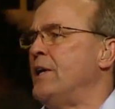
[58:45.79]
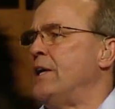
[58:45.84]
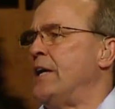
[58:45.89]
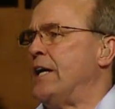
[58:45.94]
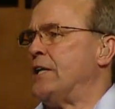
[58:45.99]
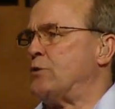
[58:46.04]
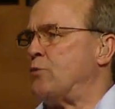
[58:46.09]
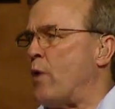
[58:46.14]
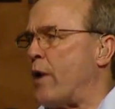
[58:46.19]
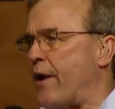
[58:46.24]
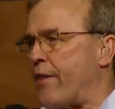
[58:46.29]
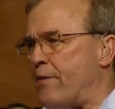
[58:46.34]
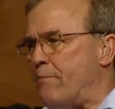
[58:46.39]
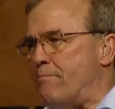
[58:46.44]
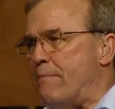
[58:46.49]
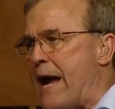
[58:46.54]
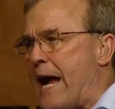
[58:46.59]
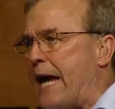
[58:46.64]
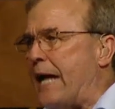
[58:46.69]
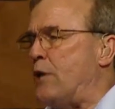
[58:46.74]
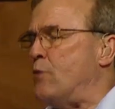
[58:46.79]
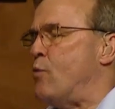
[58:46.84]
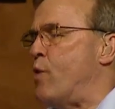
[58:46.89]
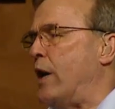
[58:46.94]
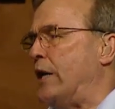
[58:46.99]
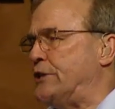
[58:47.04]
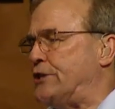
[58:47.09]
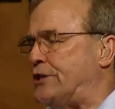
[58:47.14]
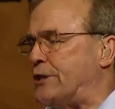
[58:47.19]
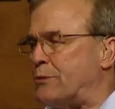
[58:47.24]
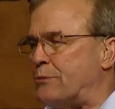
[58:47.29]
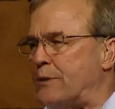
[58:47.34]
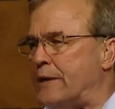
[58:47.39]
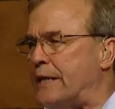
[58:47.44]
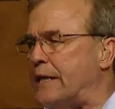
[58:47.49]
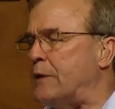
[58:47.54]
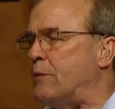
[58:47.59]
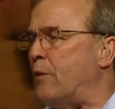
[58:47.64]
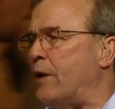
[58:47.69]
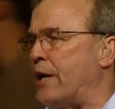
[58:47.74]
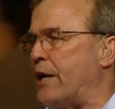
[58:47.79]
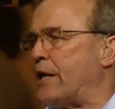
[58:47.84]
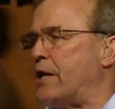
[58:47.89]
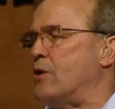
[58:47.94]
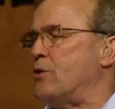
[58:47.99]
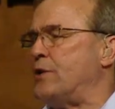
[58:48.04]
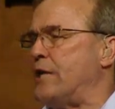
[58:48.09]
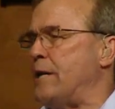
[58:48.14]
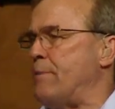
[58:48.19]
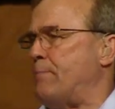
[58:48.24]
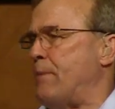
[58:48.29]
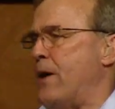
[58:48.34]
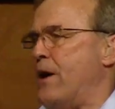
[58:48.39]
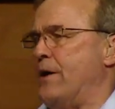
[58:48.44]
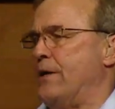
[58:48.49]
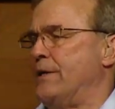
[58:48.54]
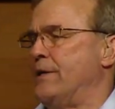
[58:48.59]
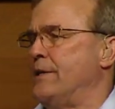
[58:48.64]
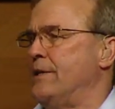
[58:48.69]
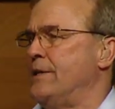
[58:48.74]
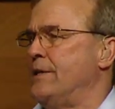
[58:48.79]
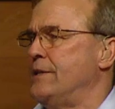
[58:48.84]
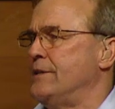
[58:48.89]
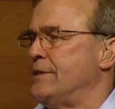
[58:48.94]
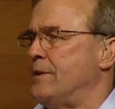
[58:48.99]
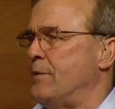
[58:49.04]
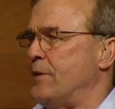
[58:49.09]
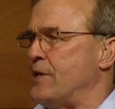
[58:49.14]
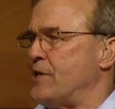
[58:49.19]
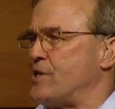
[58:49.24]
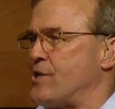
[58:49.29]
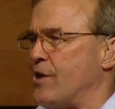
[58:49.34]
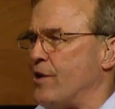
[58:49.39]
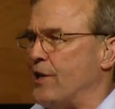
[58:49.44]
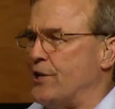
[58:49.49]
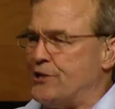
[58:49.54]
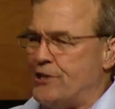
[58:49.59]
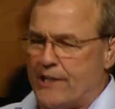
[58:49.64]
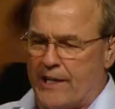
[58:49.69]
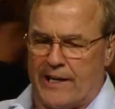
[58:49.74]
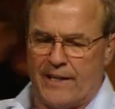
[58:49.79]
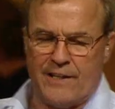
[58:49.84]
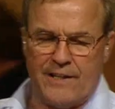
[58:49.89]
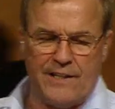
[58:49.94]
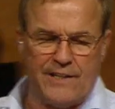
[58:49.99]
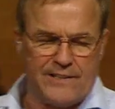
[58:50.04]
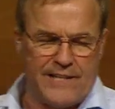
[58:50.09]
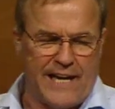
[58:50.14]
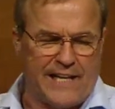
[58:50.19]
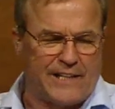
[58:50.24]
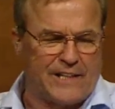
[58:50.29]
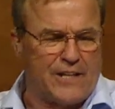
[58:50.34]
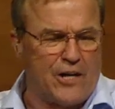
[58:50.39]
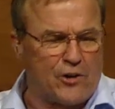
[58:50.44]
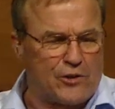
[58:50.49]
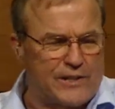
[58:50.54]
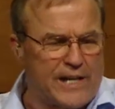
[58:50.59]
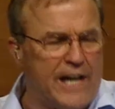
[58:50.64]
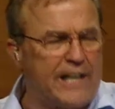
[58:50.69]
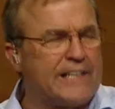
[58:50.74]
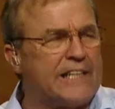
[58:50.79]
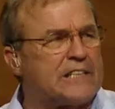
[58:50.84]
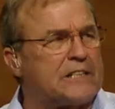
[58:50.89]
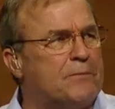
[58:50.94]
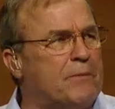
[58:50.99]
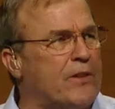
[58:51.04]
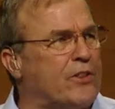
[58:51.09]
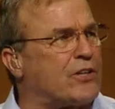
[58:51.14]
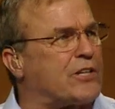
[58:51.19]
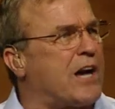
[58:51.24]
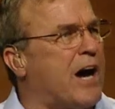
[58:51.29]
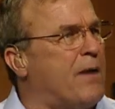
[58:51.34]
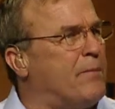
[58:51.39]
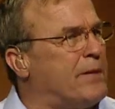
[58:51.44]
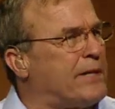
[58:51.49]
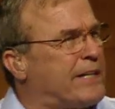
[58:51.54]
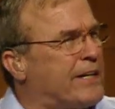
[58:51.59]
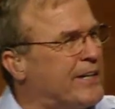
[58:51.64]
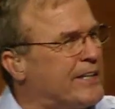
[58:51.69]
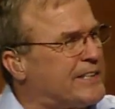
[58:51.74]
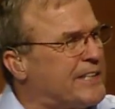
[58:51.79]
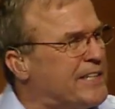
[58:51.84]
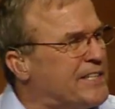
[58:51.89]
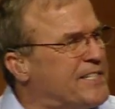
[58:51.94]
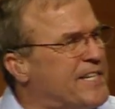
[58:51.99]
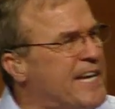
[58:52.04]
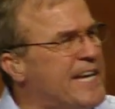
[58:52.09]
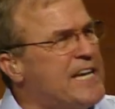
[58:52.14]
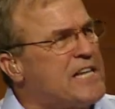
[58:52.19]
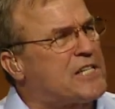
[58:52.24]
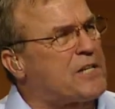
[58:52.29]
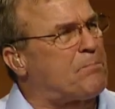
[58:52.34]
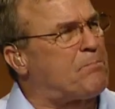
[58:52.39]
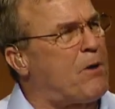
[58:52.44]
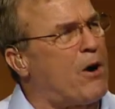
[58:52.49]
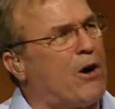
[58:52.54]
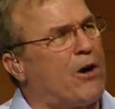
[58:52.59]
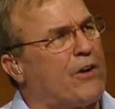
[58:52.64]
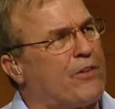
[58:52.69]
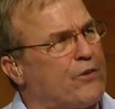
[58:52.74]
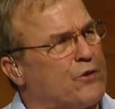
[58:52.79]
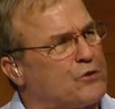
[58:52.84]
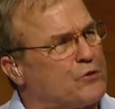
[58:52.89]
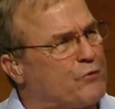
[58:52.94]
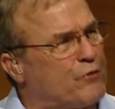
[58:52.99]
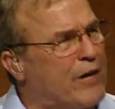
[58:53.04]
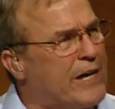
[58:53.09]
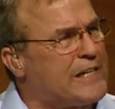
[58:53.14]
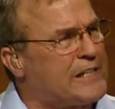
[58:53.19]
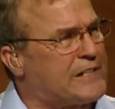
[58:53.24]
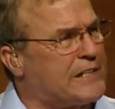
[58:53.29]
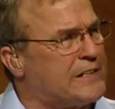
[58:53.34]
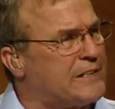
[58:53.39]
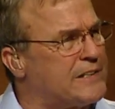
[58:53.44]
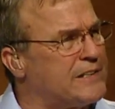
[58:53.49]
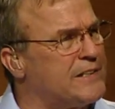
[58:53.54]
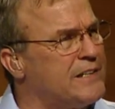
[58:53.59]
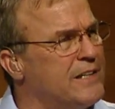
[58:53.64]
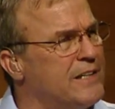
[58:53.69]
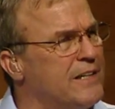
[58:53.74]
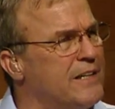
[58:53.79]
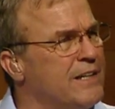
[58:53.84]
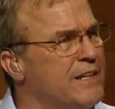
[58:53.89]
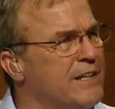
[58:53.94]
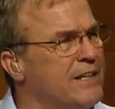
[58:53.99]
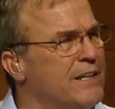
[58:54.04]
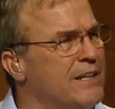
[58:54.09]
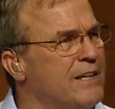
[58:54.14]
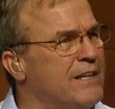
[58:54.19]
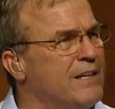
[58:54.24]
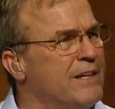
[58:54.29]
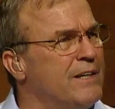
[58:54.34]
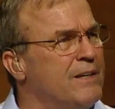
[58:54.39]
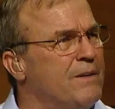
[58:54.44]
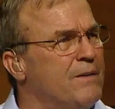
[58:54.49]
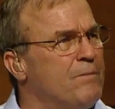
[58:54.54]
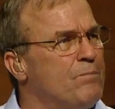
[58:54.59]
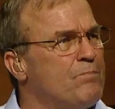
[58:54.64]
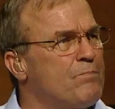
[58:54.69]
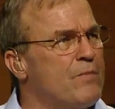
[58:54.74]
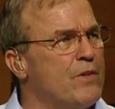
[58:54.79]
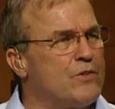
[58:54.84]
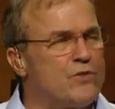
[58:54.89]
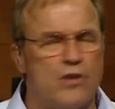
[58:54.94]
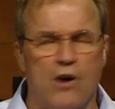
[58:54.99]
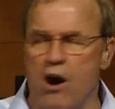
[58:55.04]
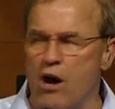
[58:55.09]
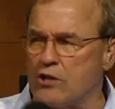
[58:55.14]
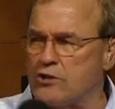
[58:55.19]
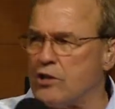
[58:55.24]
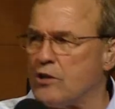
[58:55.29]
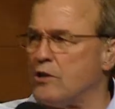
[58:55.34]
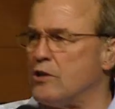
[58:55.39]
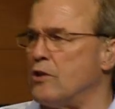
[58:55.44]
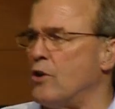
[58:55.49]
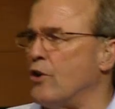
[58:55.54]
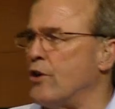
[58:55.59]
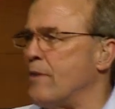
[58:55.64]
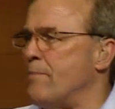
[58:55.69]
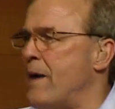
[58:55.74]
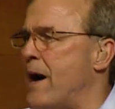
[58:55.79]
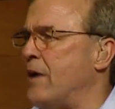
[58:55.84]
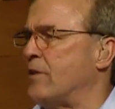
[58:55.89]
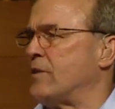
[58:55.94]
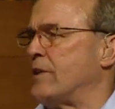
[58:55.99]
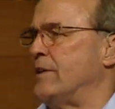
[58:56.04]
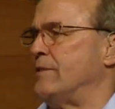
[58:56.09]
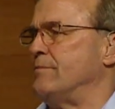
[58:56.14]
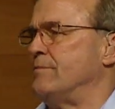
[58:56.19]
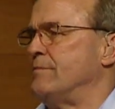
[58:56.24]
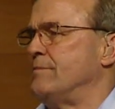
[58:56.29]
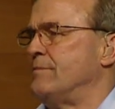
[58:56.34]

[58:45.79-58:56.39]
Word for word: as one of the main ones you really want to go deep on. I want to encourage you to take the notes out and get some other commentaries and tease apart those phrases. Talk to the Lord about them.